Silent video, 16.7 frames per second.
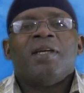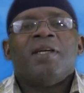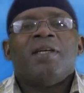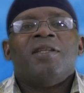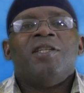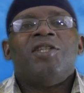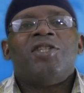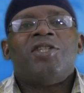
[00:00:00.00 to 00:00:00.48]

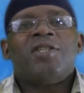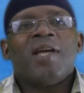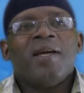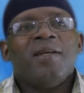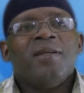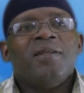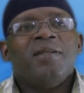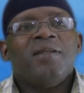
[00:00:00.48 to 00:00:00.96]
the
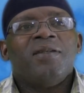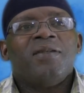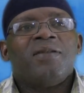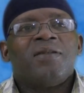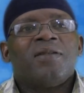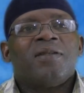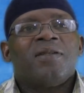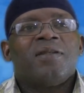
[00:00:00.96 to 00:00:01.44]

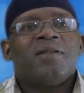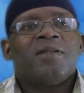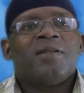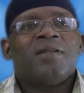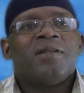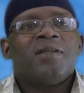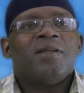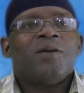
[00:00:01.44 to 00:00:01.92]
Chinese,
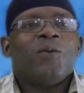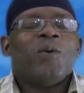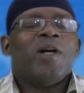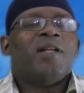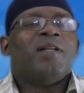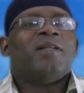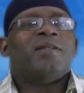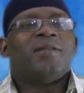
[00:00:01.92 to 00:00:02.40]

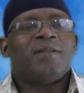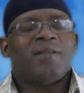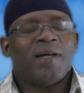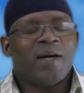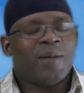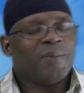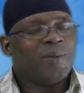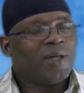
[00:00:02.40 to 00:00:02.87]
well,
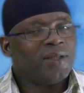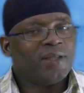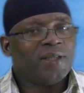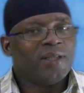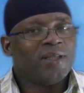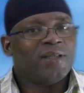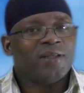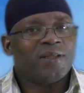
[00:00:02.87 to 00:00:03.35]
they
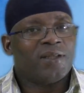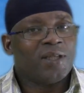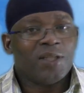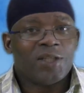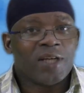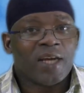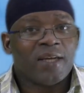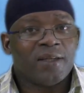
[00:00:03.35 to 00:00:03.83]
didn't say
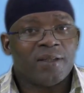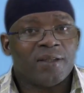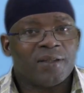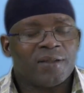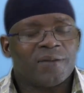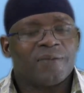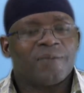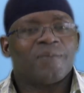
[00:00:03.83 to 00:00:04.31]
the
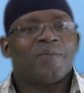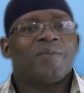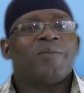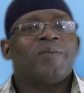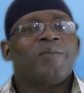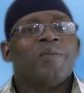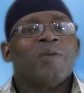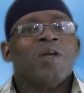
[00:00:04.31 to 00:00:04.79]
Chinese,
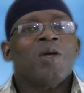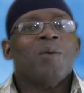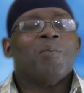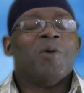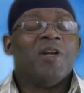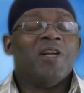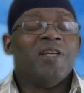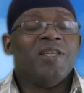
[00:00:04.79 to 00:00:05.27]

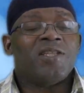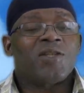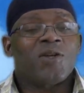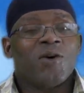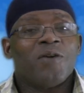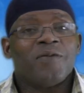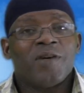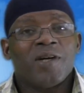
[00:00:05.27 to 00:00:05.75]
but they
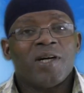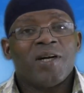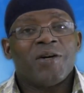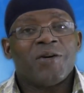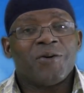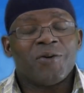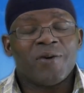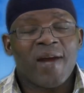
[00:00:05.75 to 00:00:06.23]
discovered
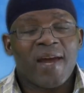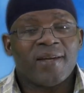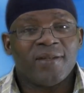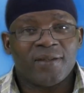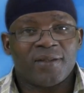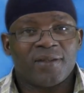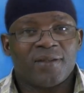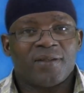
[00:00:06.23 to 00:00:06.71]

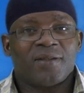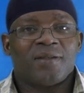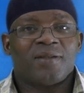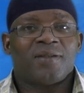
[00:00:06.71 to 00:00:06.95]
rice